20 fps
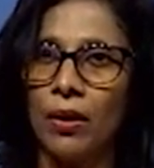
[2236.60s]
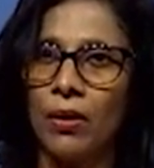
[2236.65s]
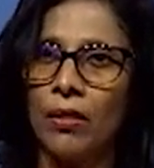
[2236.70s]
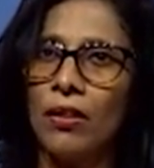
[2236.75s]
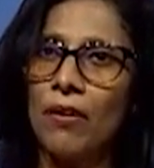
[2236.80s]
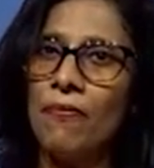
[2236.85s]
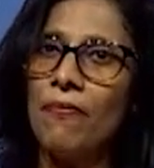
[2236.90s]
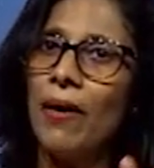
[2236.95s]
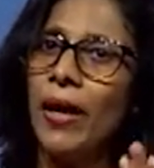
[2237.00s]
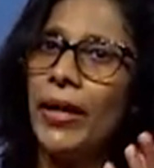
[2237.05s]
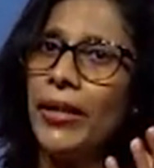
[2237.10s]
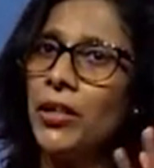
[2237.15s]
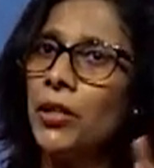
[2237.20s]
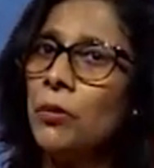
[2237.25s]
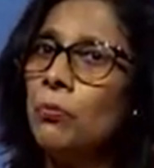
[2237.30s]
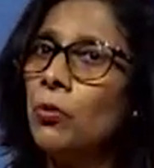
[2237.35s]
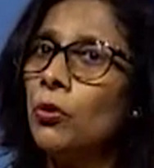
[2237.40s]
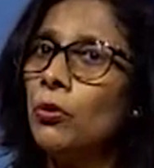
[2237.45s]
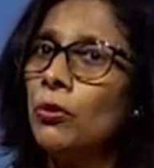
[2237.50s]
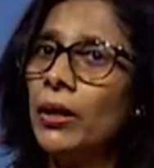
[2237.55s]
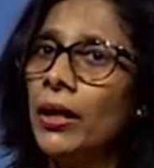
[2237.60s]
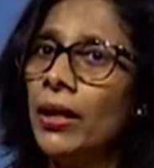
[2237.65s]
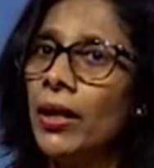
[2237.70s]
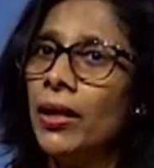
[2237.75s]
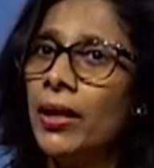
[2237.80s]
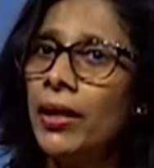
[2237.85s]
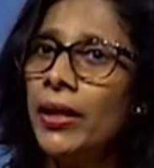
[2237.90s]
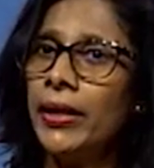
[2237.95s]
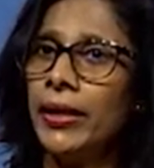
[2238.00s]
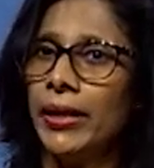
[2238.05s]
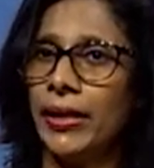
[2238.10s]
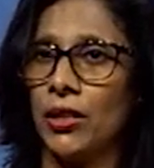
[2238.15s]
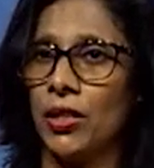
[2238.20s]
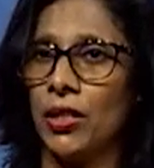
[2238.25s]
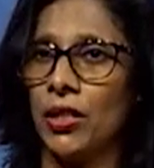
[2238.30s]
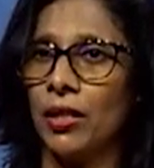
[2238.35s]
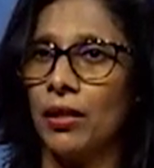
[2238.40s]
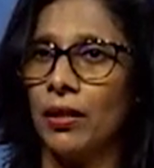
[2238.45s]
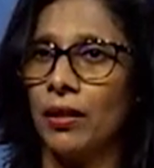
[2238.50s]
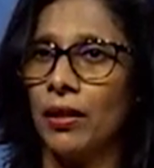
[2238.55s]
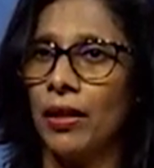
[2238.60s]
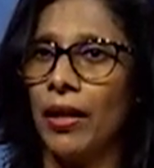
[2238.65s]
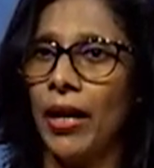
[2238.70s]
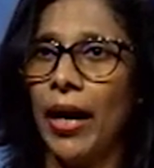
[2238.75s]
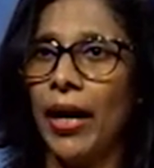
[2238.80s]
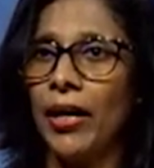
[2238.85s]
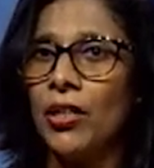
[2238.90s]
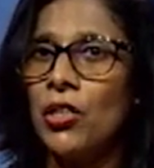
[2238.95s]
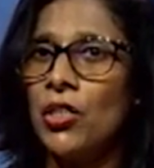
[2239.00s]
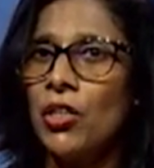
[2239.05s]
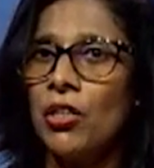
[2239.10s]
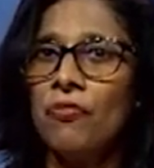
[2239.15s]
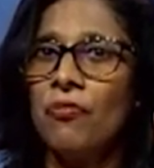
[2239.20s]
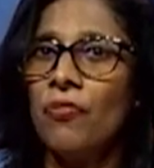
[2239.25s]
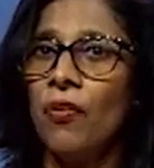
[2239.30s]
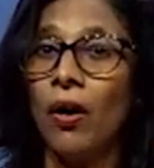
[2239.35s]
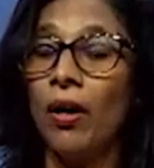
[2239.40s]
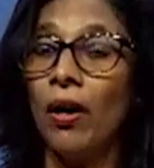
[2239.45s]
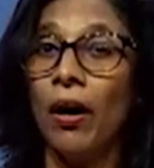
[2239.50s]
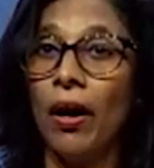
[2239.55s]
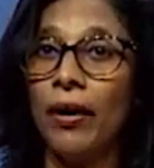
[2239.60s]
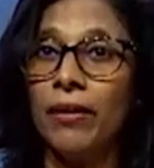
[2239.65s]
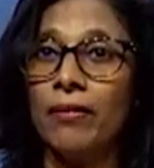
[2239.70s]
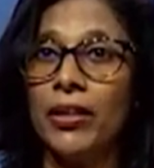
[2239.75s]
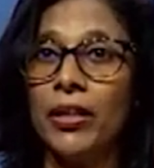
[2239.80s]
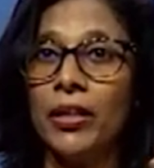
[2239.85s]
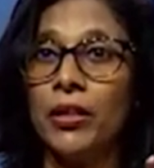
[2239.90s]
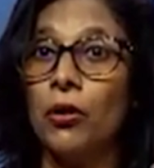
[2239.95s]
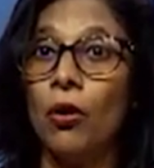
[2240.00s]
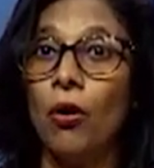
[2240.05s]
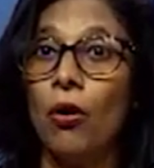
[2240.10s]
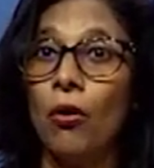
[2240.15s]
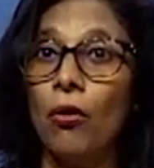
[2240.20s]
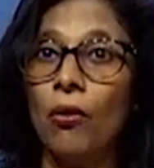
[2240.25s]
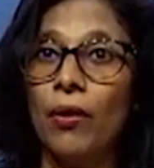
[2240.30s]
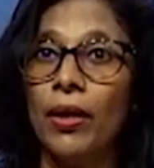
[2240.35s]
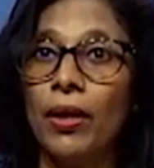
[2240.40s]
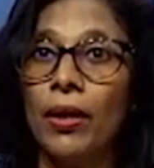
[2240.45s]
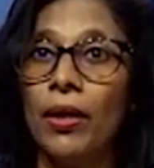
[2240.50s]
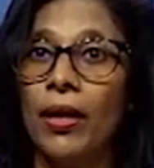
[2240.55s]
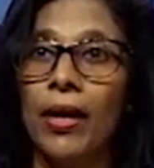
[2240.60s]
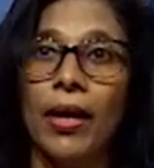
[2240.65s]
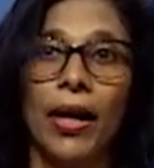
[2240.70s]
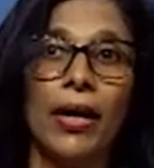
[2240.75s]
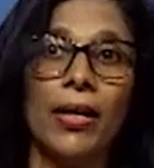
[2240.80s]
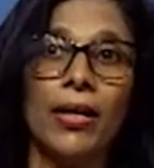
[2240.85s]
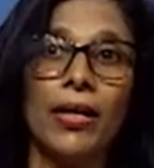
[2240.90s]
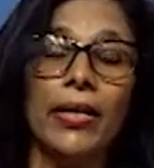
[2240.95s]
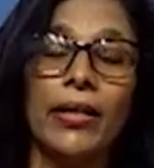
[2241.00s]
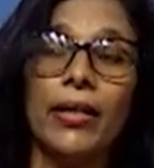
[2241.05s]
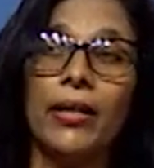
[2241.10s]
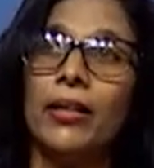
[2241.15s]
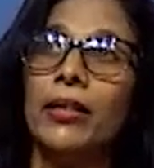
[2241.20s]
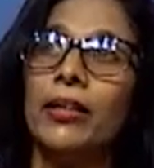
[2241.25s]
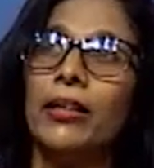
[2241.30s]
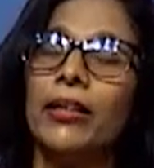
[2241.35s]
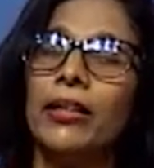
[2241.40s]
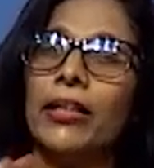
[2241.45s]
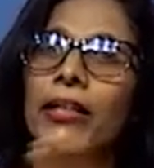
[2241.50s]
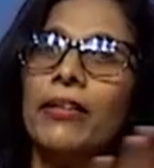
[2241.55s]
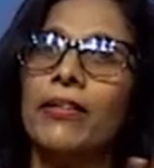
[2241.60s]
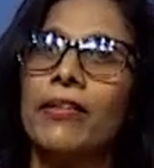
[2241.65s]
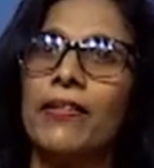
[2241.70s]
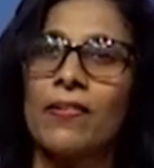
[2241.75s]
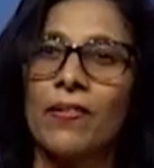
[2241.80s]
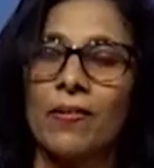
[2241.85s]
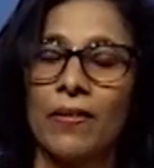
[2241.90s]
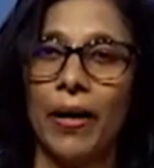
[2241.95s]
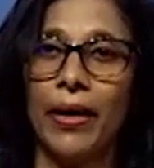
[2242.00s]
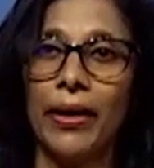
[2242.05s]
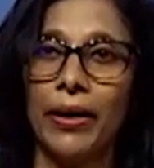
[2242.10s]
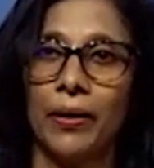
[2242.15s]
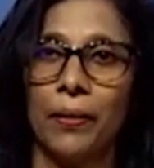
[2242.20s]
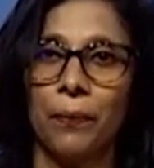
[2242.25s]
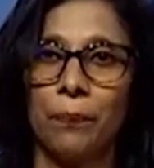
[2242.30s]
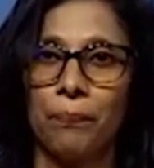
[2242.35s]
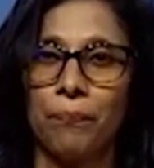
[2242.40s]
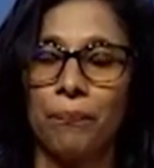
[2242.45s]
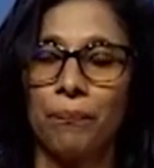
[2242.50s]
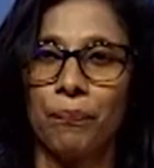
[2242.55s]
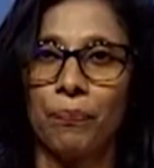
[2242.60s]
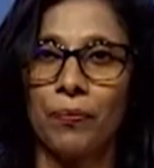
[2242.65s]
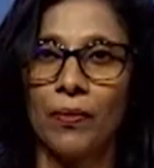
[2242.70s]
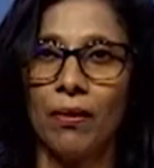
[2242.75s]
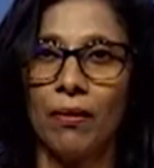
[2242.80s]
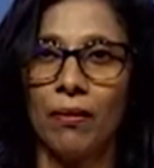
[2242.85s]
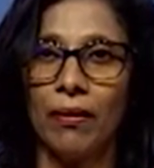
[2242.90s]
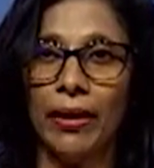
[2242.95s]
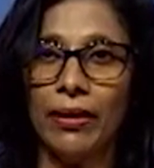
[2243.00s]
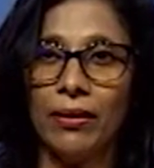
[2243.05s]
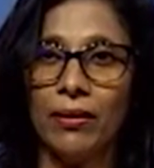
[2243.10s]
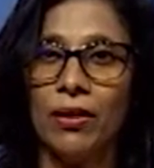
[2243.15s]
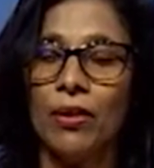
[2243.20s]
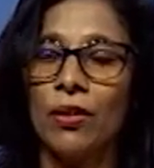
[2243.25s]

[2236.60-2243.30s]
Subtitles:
The white moon heard it, and she forgot the dawn and lingered in the sky, right.